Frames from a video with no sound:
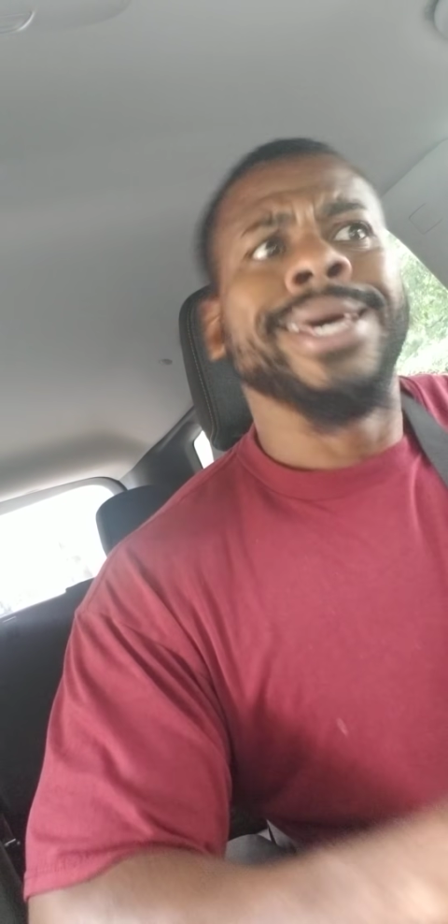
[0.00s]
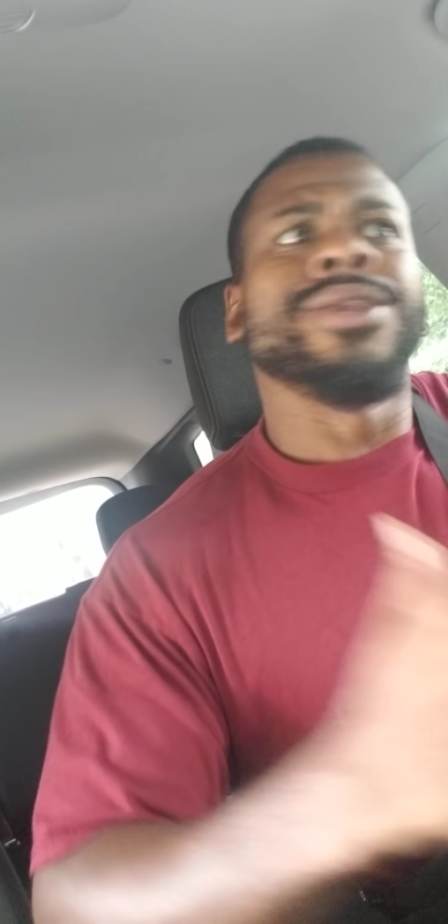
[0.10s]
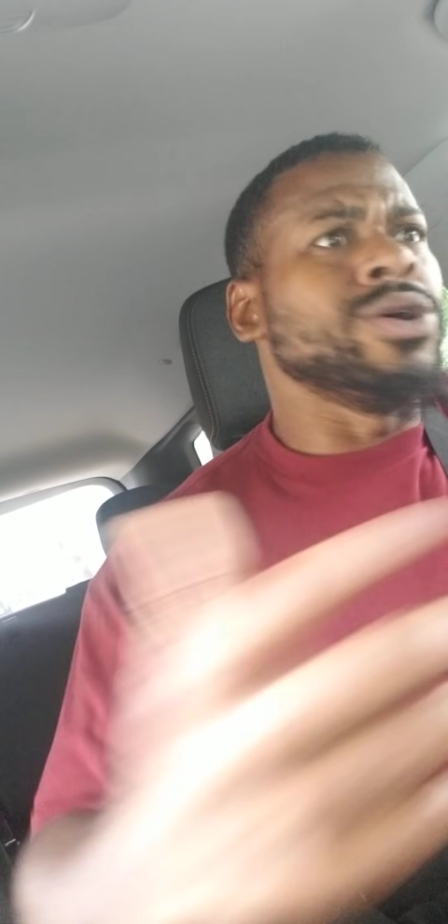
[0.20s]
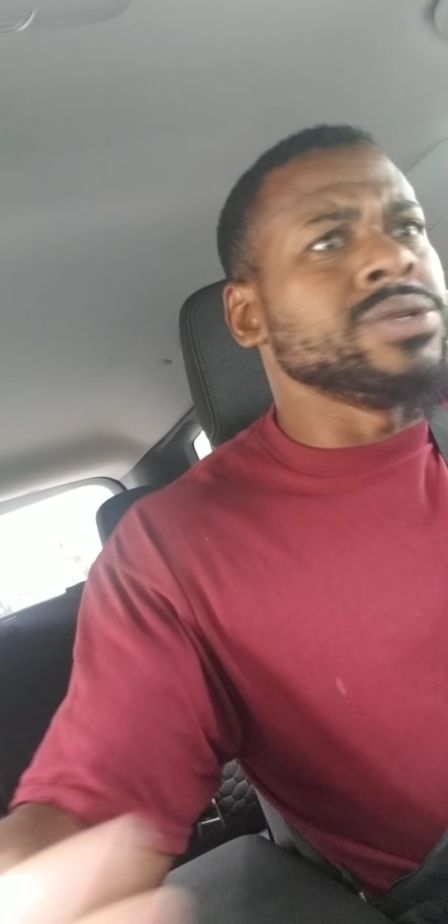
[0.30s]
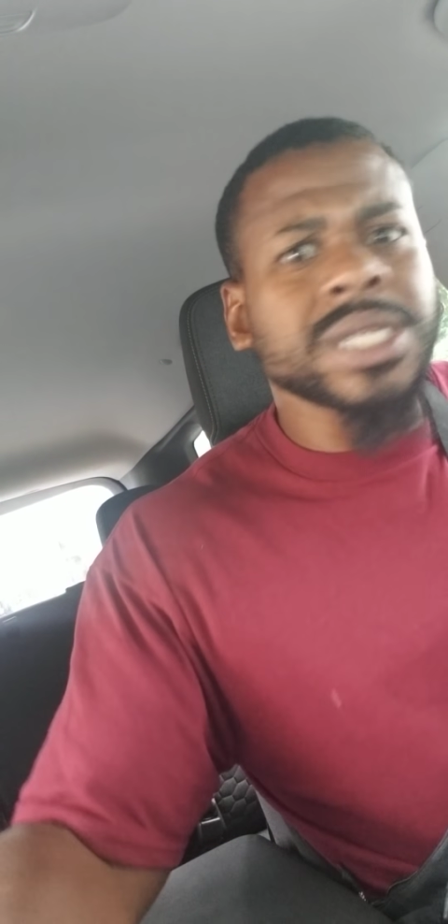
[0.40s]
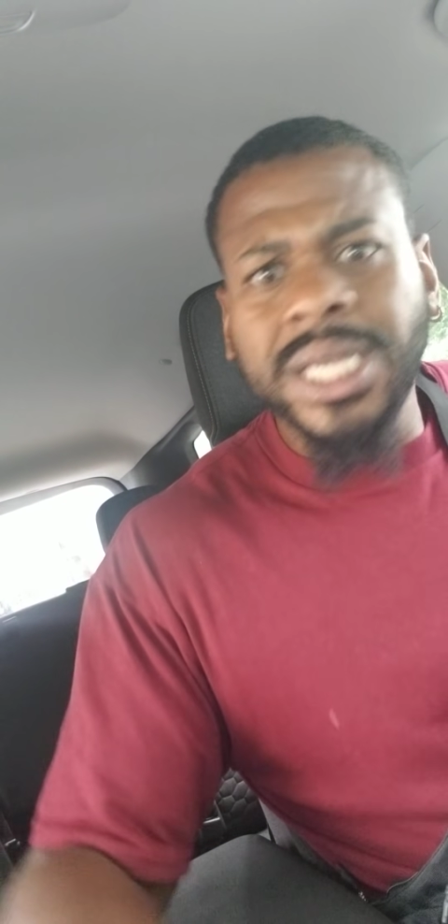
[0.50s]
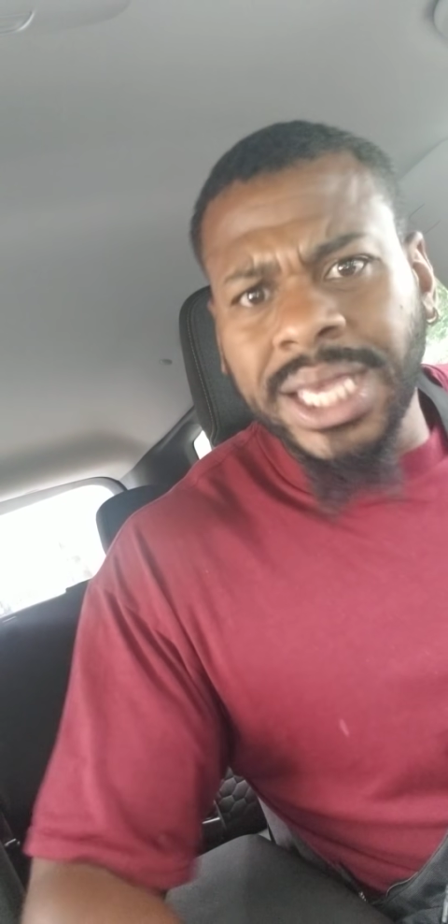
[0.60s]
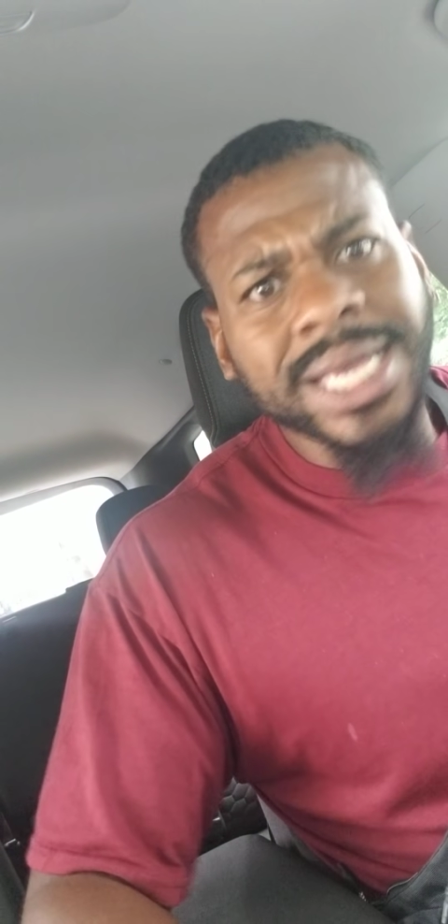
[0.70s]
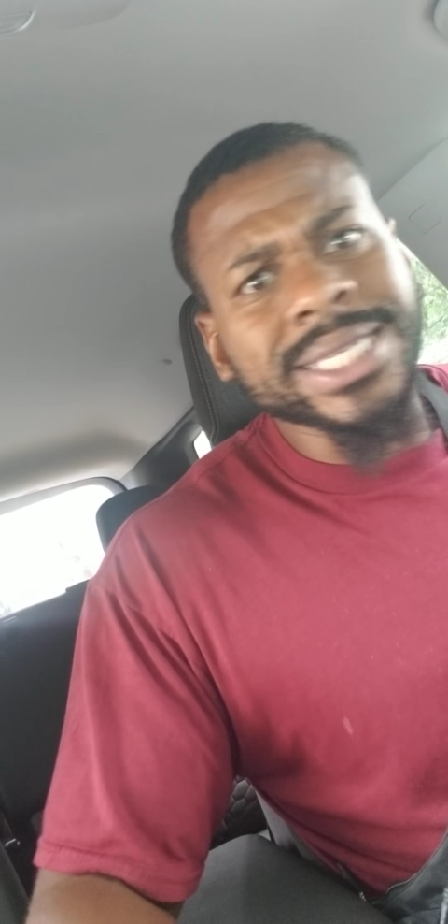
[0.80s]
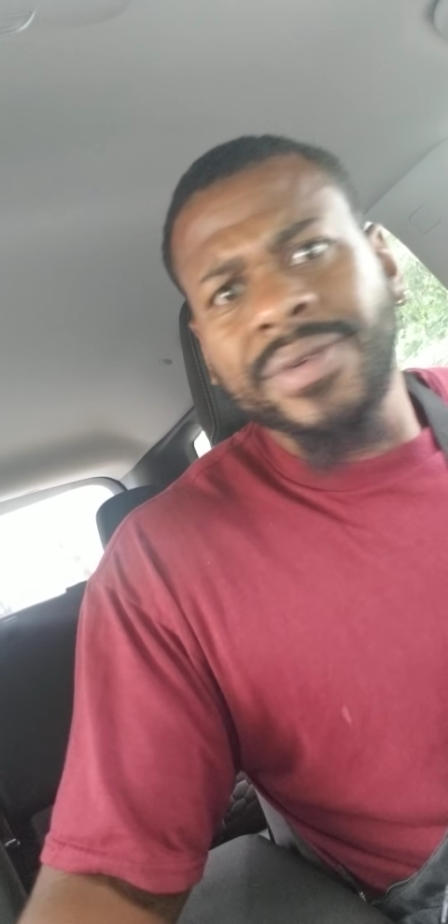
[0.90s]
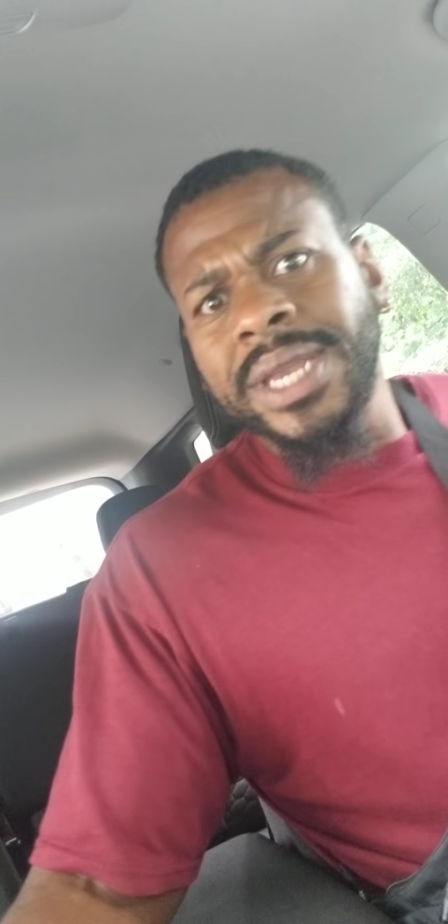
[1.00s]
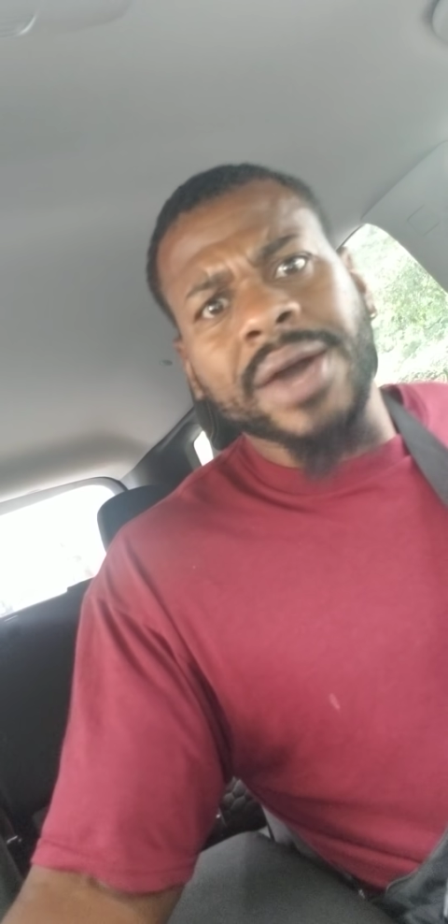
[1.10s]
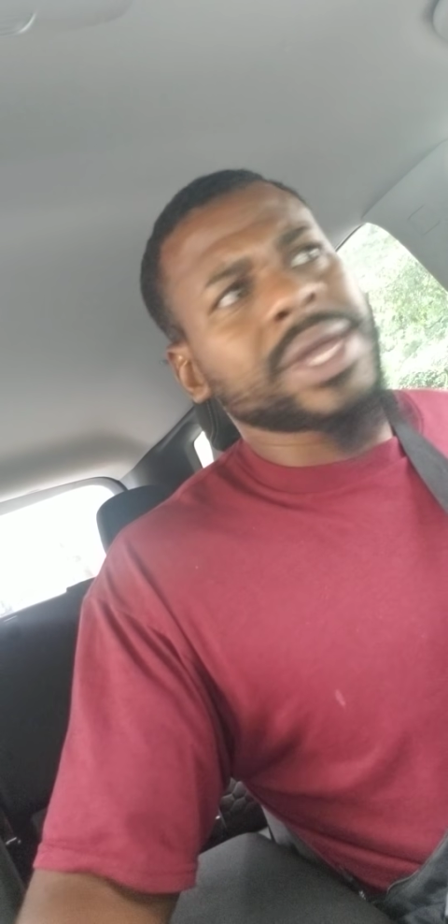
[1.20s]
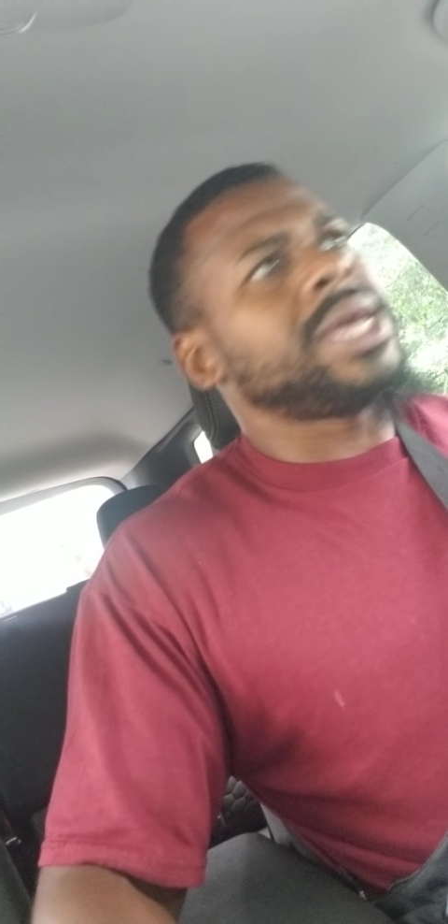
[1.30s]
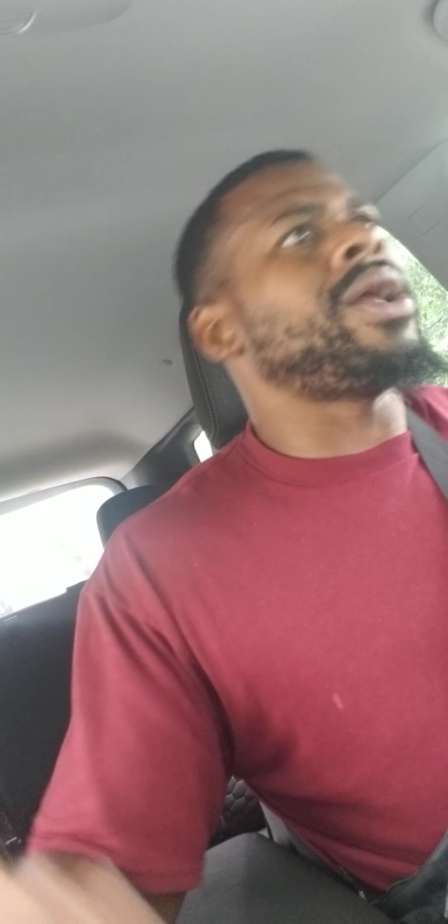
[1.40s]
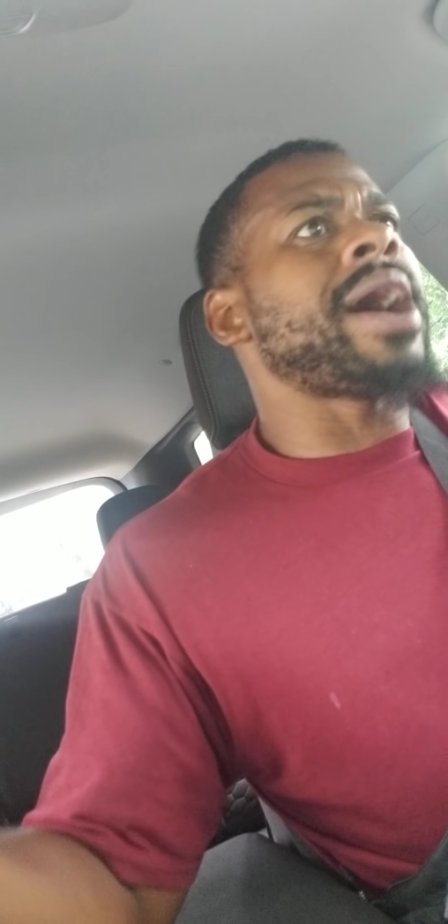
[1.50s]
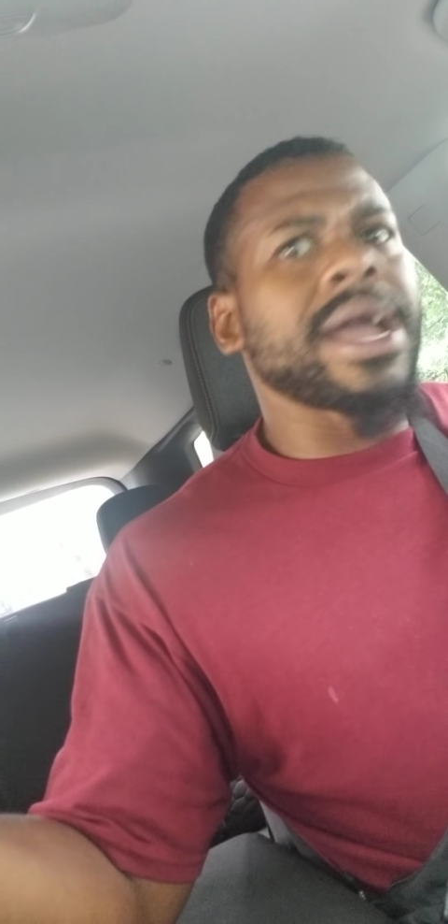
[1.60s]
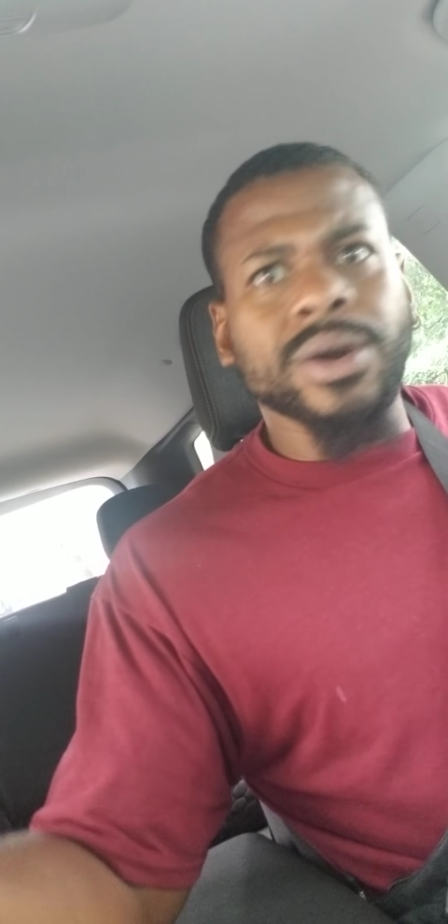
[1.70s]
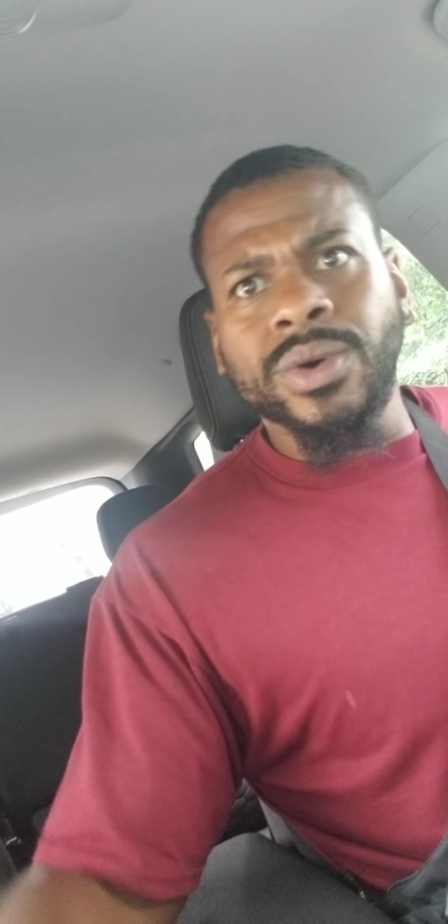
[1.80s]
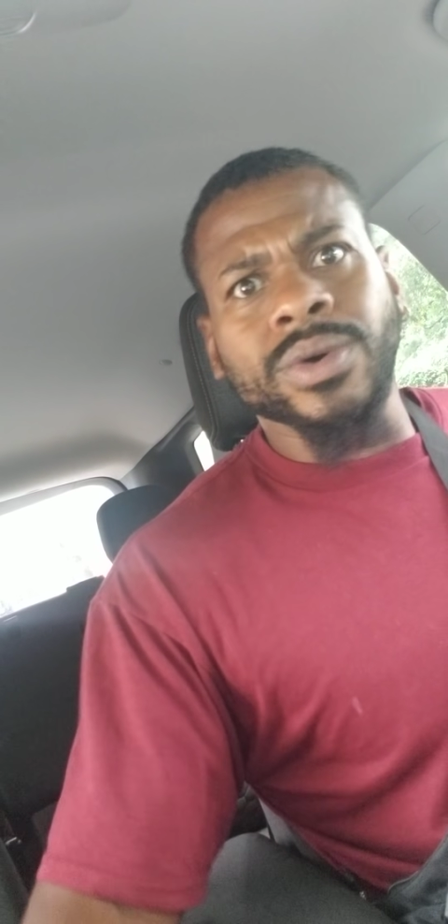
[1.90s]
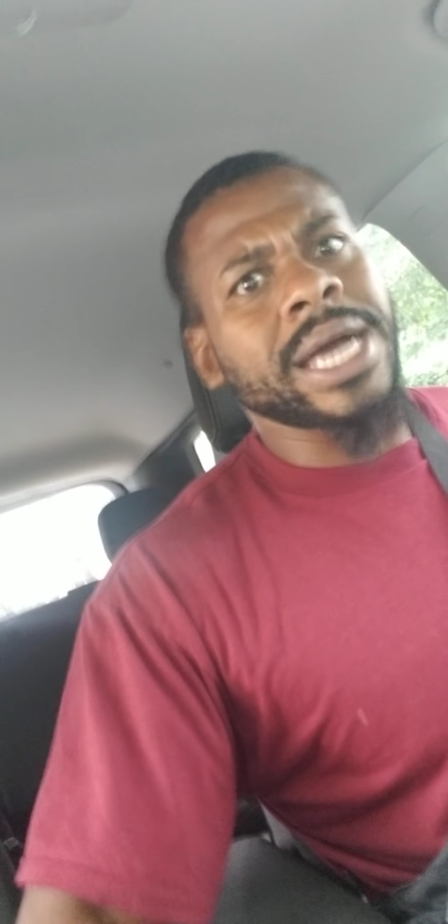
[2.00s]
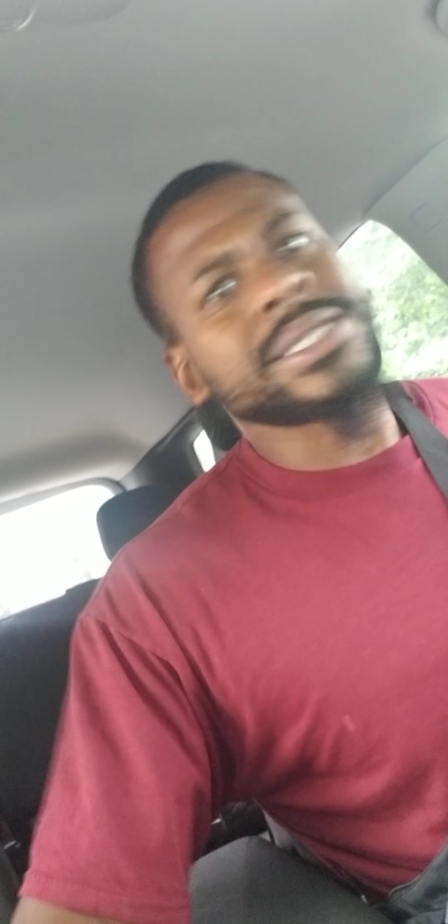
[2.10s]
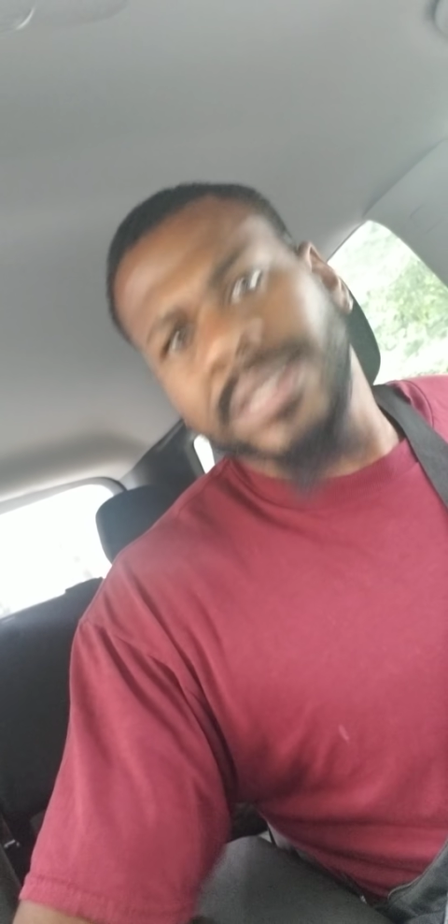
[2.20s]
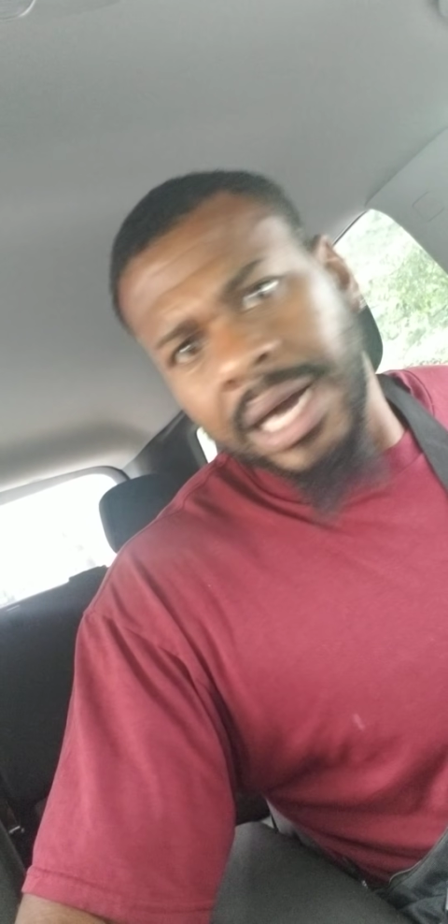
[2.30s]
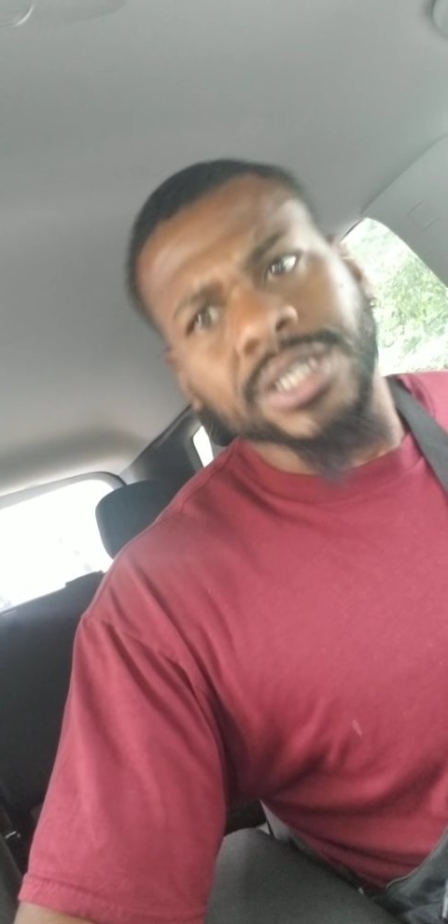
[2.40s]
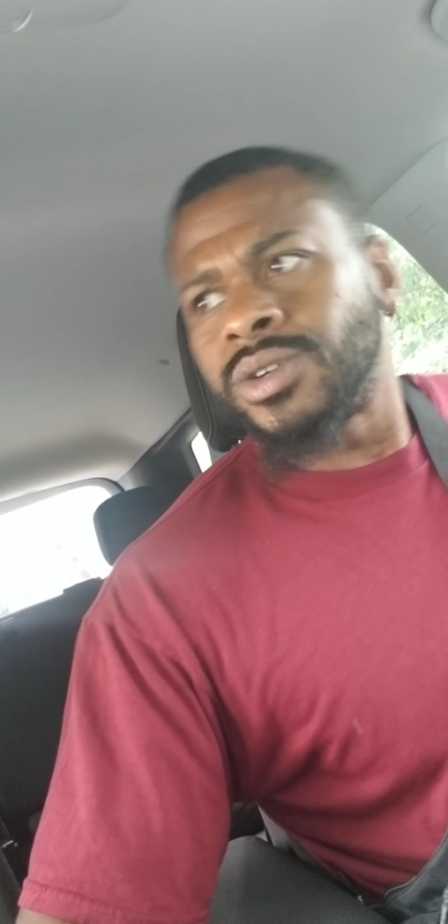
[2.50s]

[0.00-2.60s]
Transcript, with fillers: Losing the keys every now and again, all right, cool. That sucks.